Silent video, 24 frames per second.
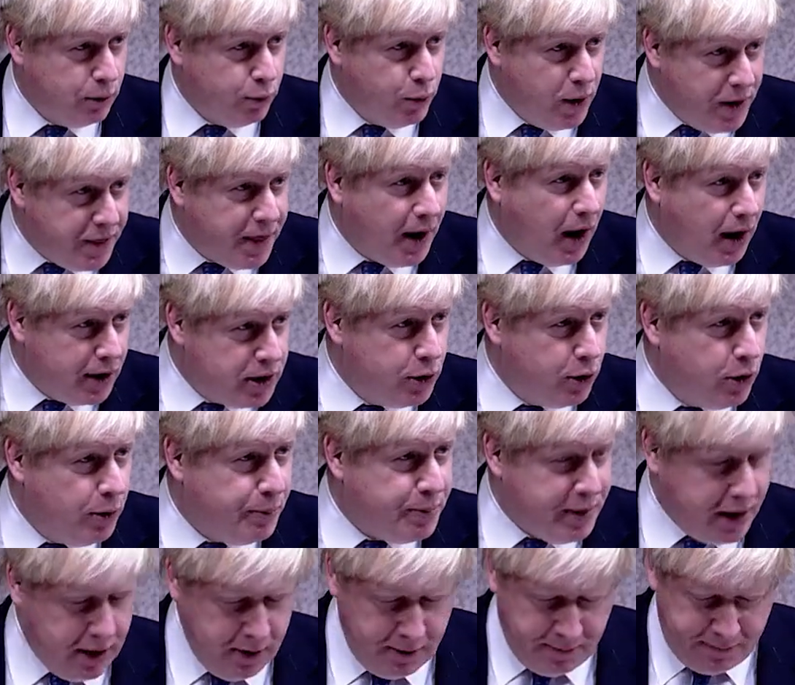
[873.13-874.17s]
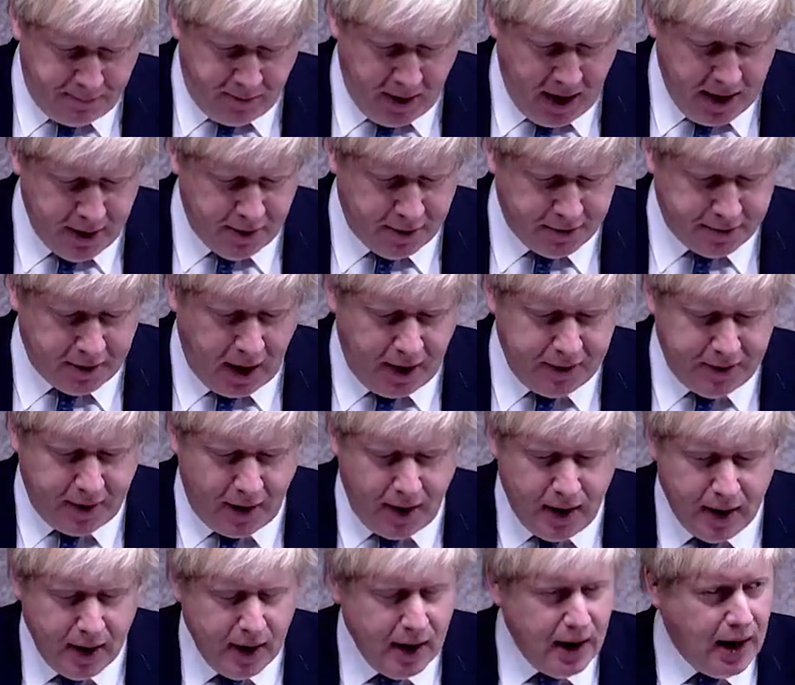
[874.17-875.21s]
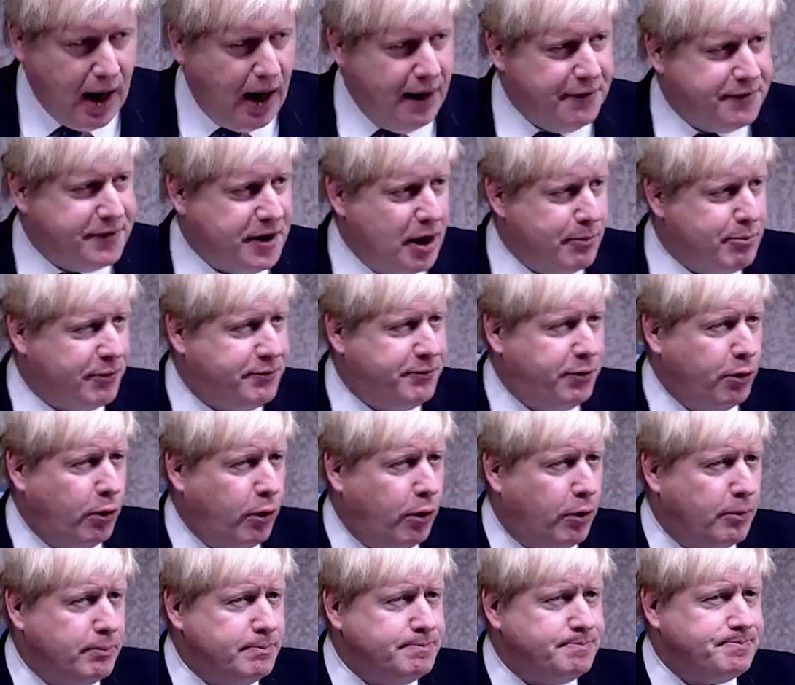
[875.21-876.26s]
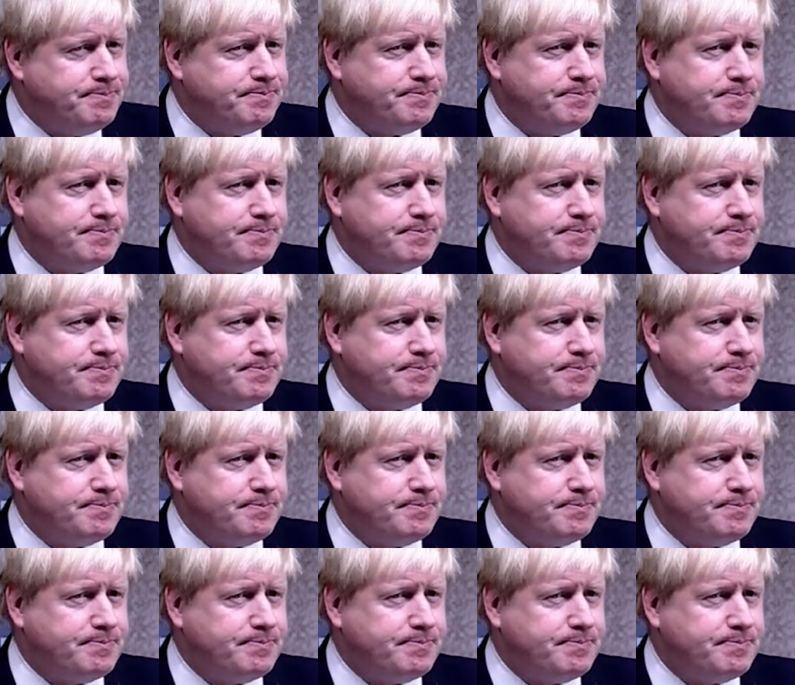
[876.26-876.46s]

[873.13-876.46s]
with our European friends. And as I, have said before,